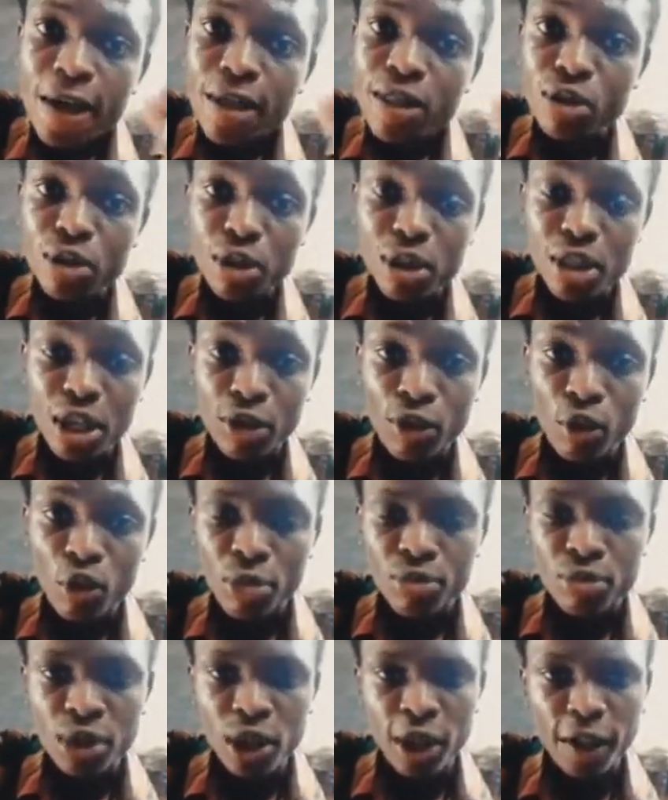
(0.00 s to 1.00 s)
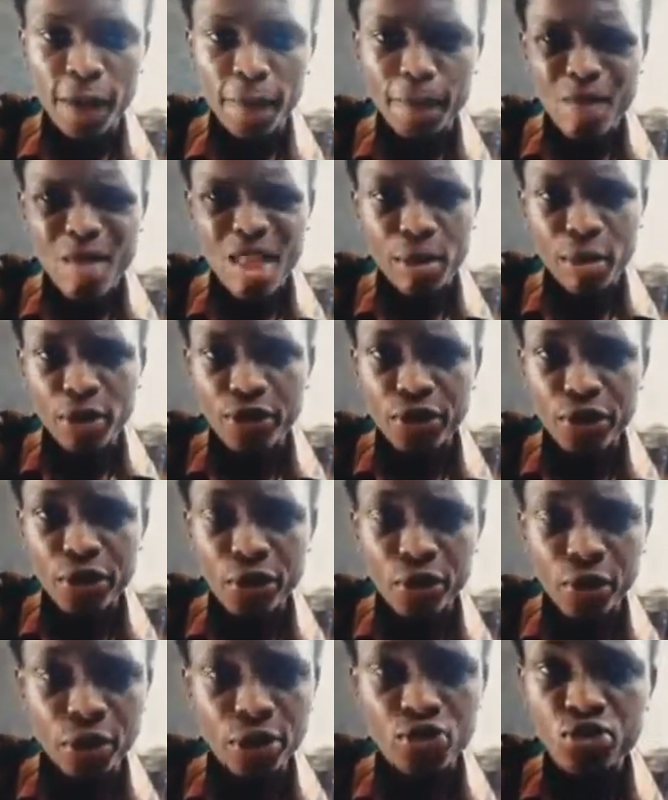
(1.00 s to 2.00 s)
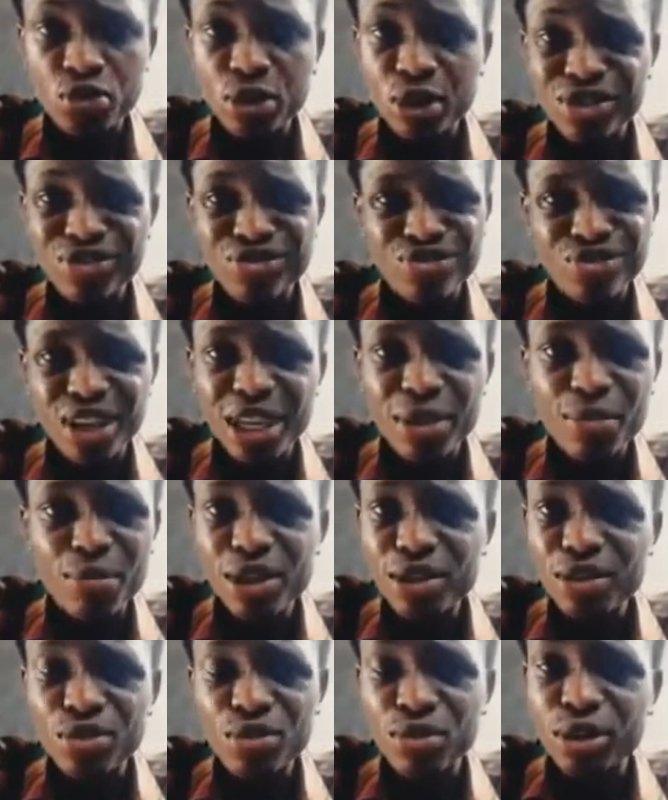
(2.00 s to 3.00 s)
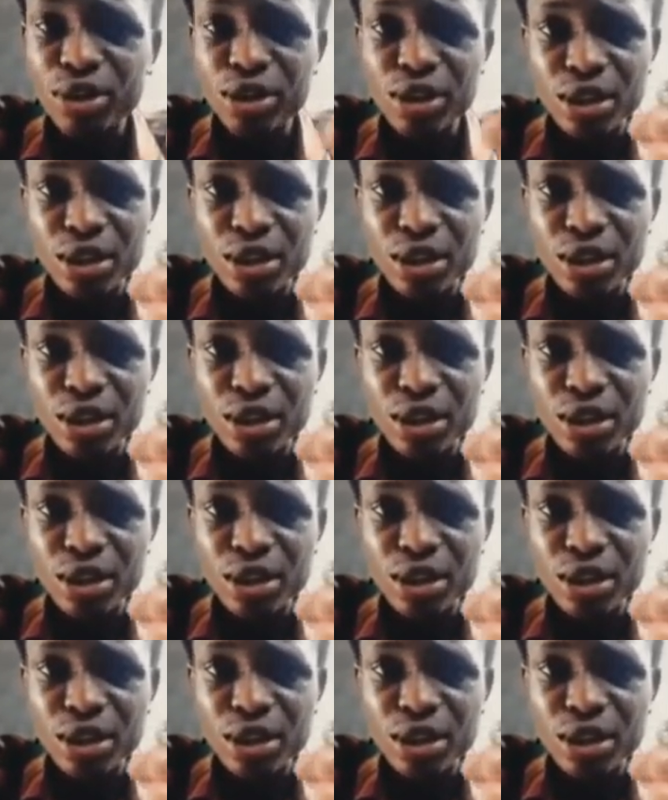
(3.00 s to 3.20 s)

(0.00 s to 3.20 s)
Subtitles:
the sound comes out, but very wrong. Try. Immediately you see